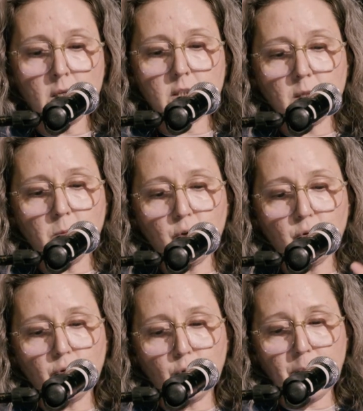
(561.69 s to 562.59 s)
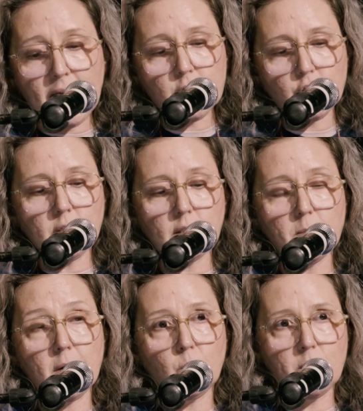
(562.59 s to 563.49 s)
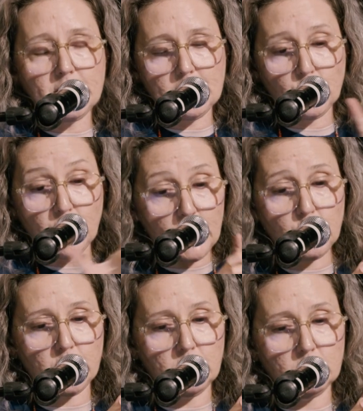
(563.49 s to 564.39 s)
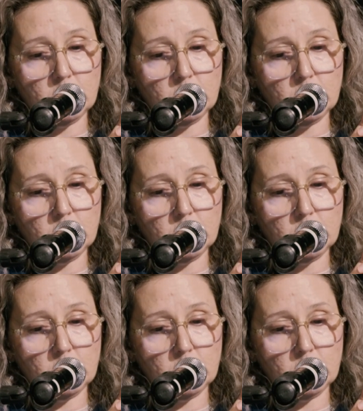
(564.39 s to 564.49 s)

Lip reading: someone who wrote passionately about women's education,